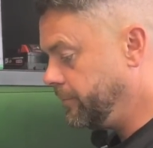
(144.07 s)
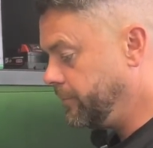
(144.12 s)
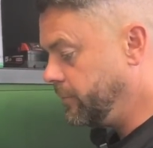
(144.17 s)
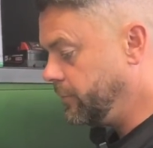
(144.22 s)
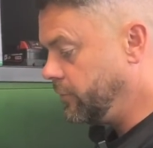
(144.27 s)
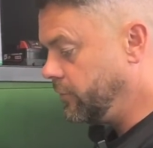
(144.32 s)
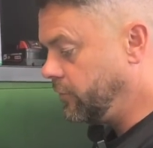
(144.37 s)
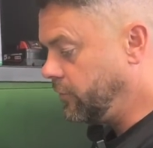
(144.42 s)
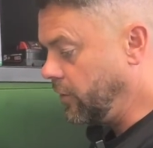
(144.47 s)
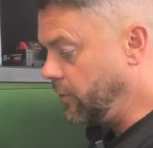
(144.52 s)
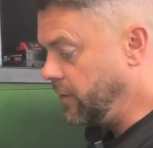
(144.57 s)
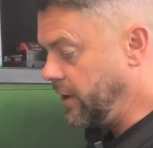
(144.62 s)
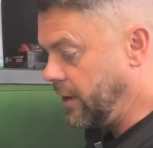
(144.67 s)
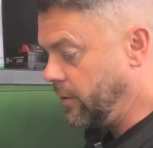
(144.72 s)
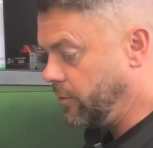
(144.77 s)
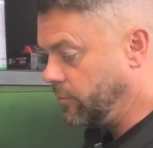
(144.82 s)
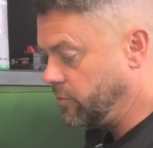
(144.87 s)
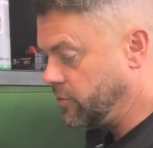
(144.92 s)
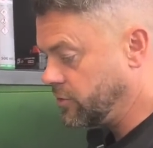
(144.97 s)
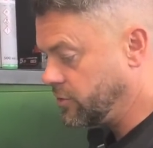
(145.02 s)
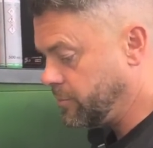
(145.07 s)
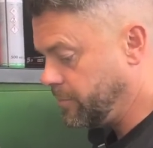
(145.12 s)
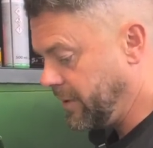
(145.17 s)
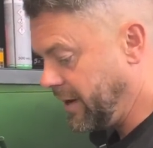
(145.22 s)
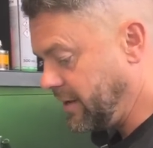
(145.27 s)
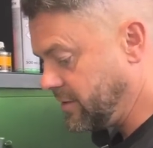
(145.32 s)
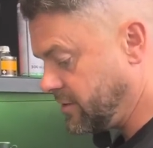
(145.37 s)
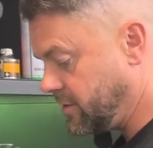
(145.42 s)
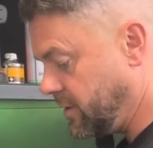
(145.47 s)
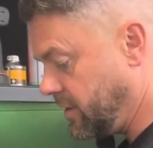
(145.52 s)
So now I'm just
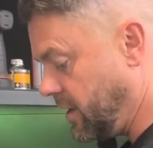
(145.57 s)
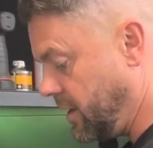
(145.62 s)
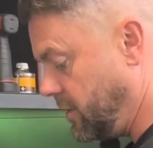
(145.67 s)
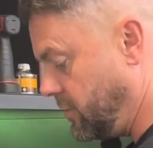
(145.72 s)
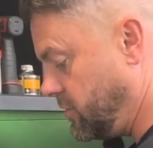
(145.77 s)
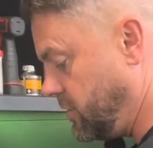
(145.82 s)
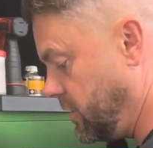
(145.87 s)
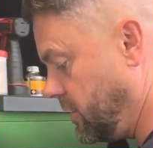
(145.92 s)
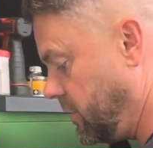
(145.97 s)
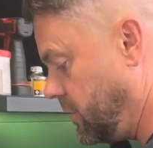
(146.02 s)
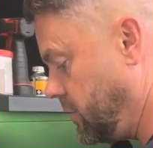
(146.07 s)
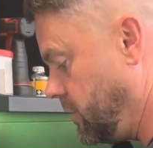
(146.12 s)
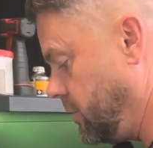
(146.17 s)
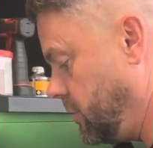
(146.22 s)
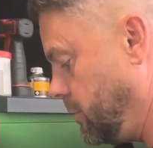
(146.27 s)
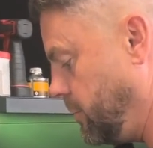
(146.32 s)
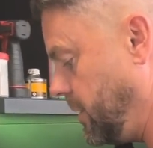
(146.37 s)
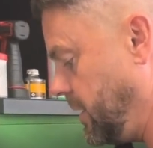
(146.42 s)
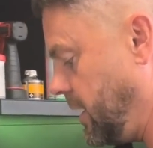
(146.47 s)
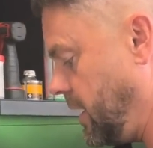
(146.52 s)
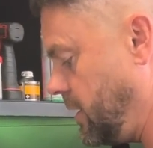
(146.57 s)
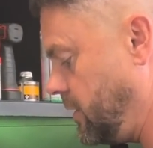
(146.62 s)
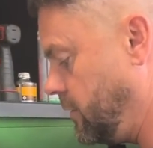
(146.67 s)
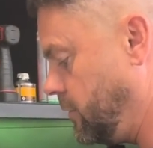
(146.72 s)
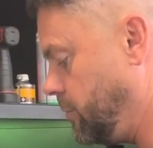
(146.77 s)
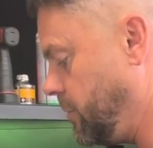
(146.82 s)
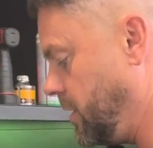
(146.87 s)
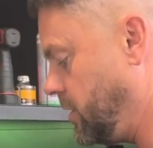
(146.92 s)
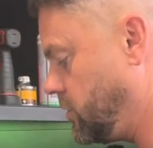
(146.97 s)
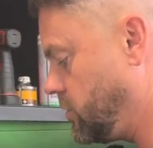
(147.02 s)
plastic gauging the big ends,
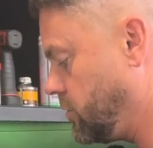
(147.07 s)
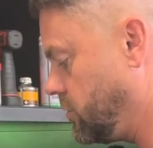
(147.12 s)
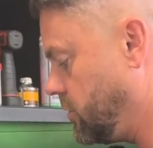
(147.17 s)
make sure